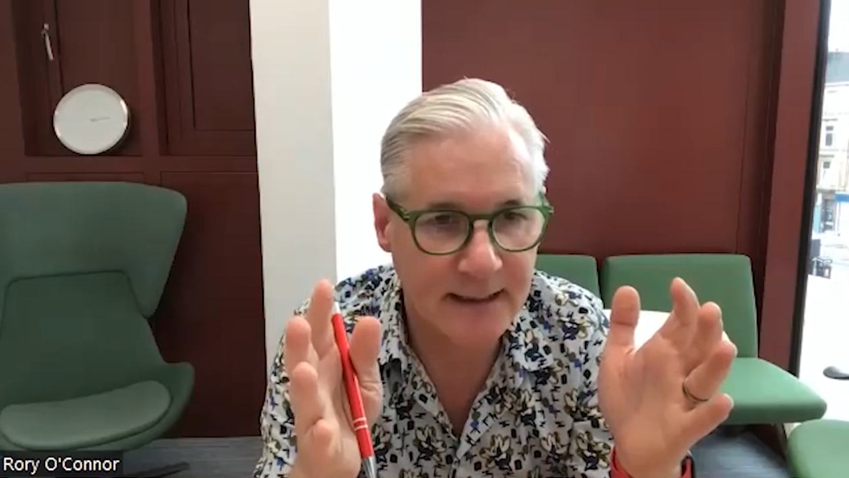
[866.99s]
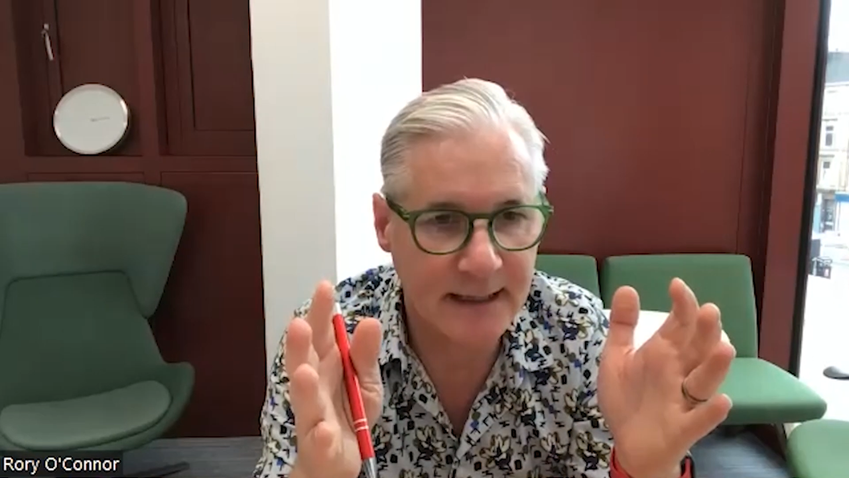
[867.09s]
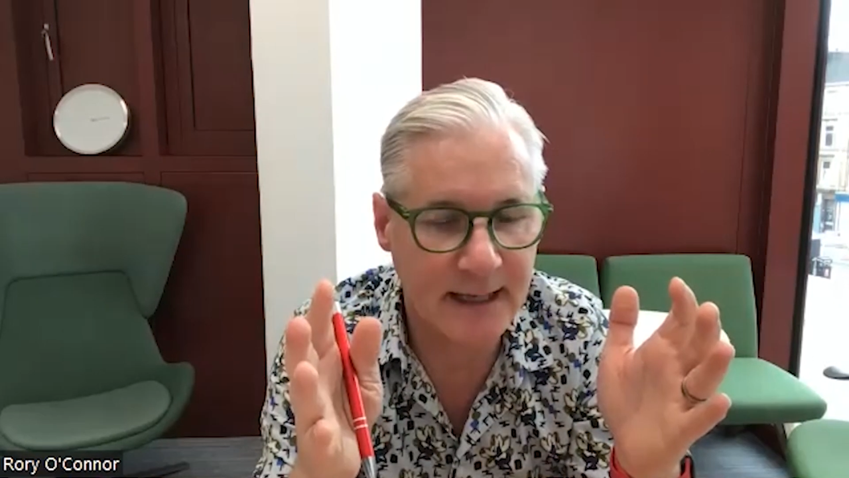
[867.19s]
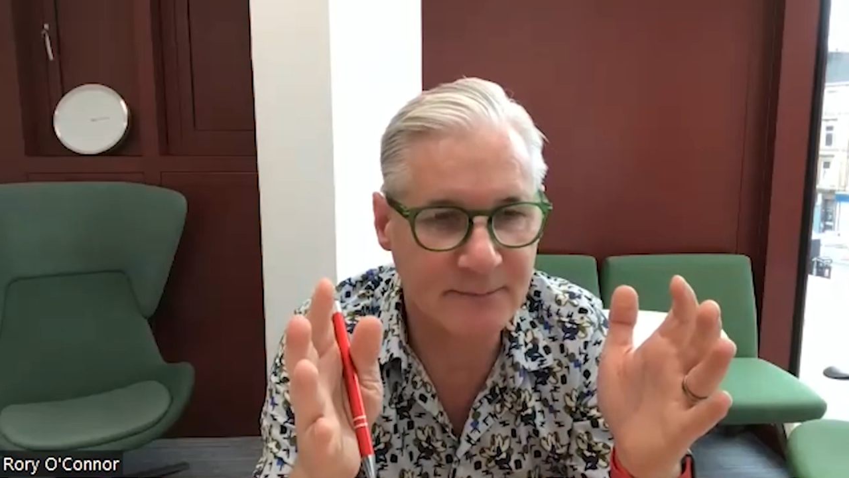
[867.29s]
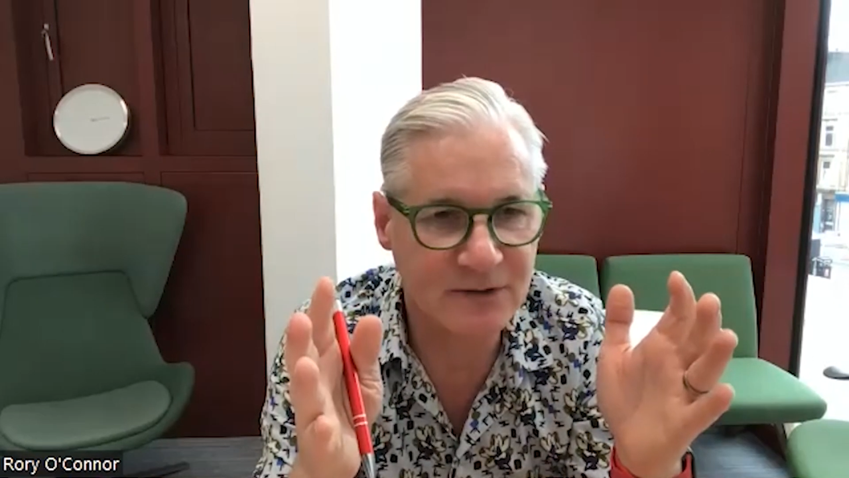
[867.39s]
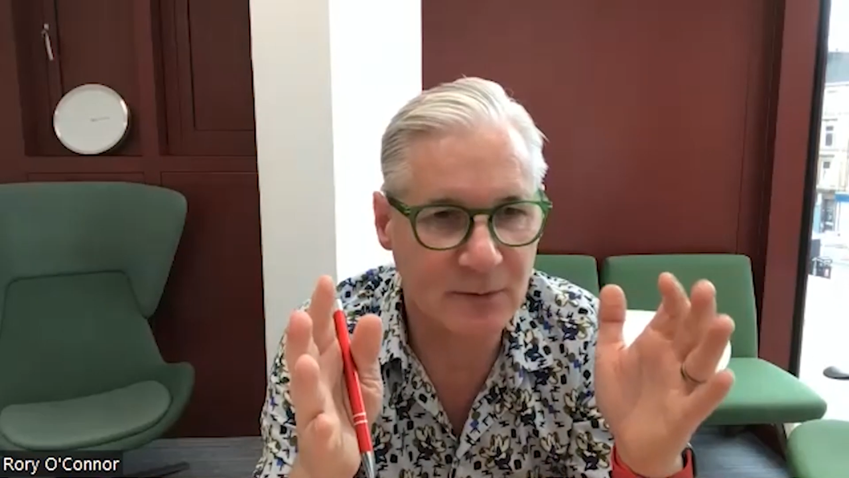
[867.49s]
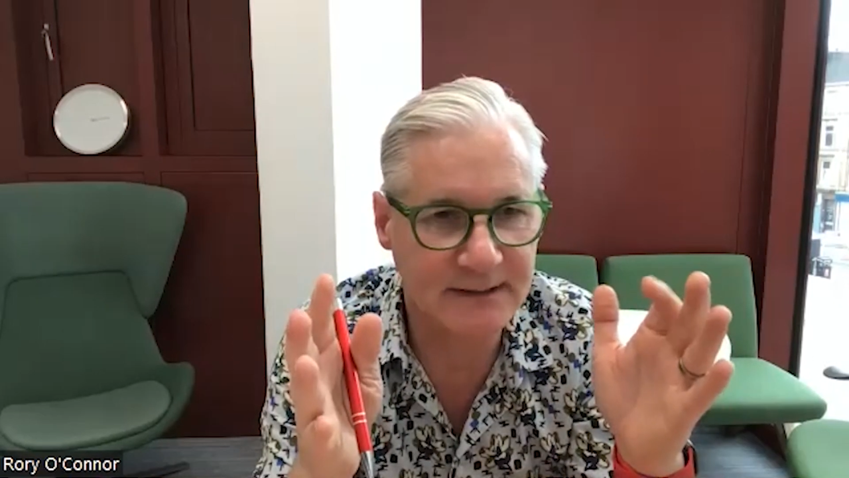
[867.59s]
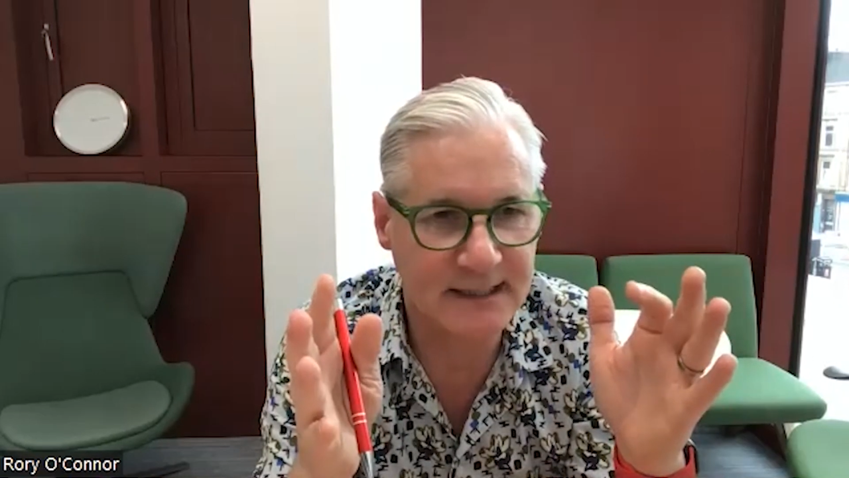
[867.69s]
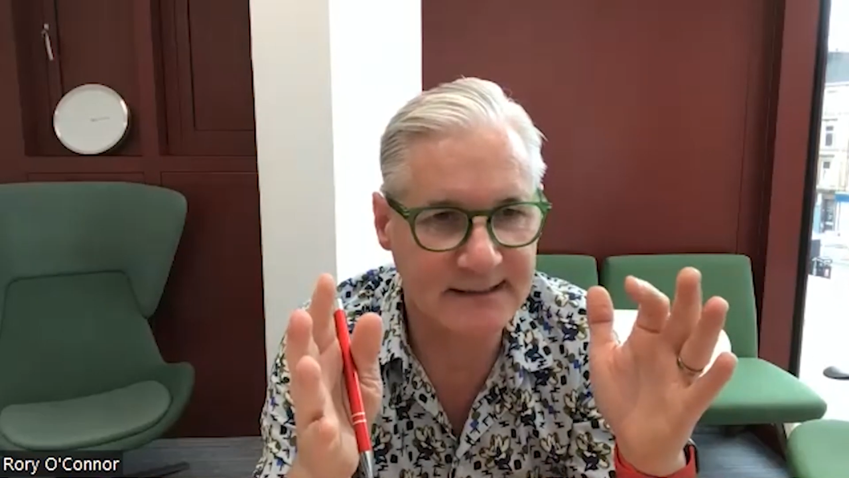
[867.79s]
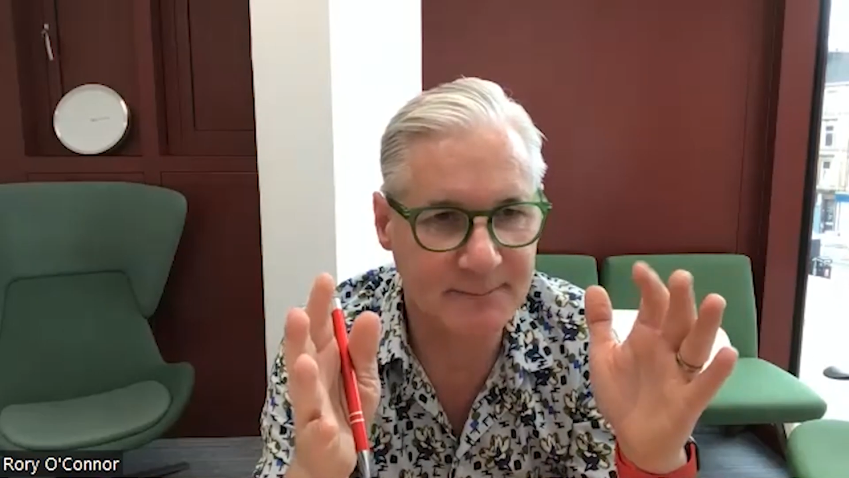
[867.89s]
Do you want
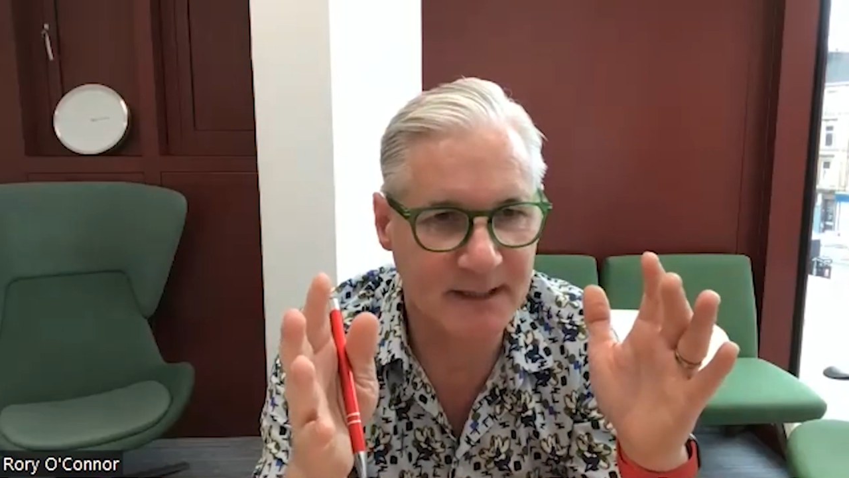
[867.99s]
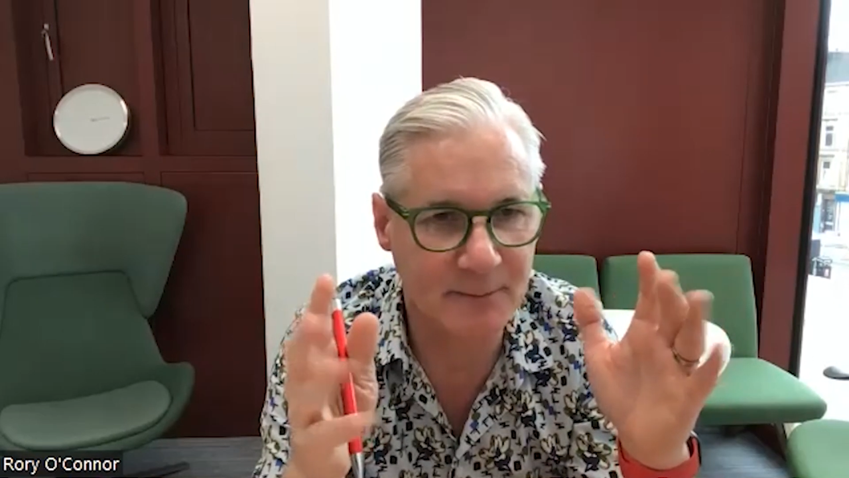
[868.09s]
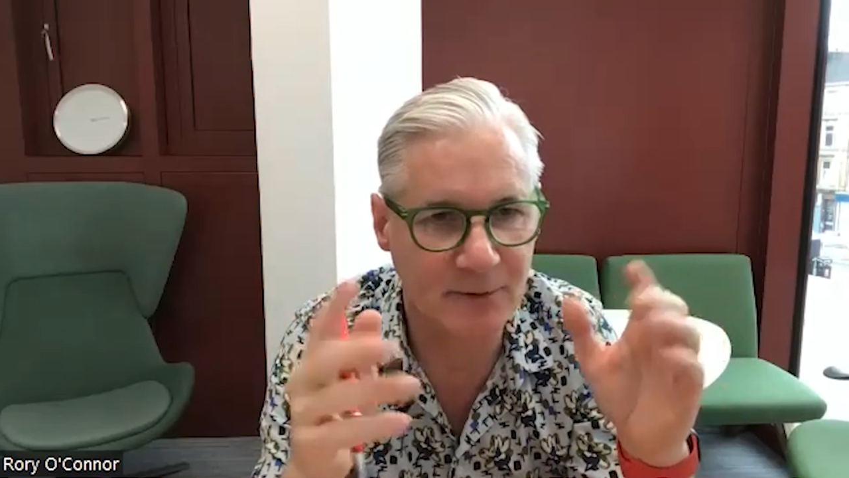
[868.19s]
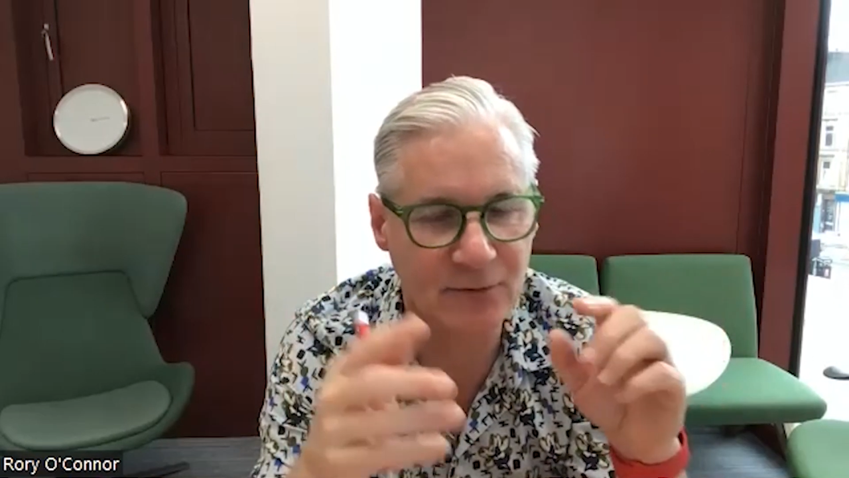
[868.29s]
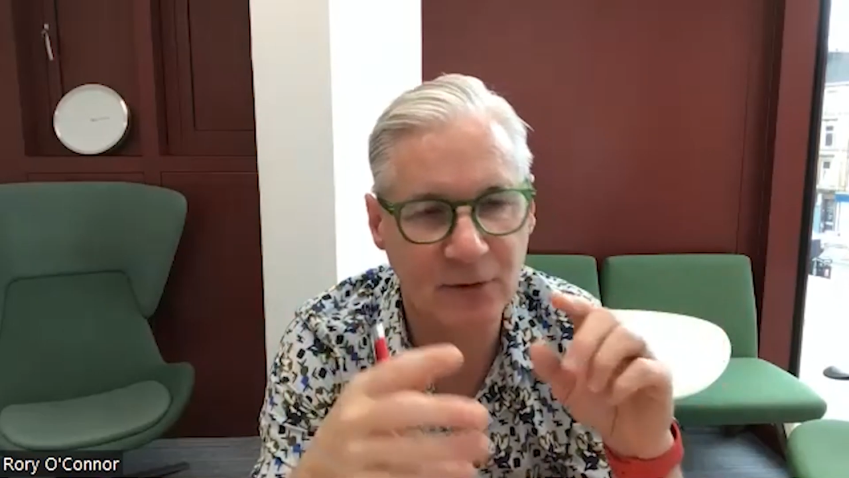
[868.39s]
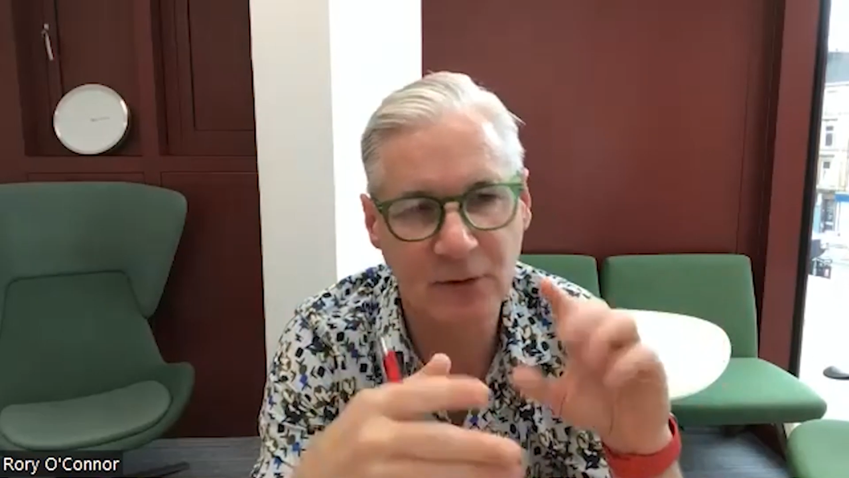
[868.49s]
to tell us a bit about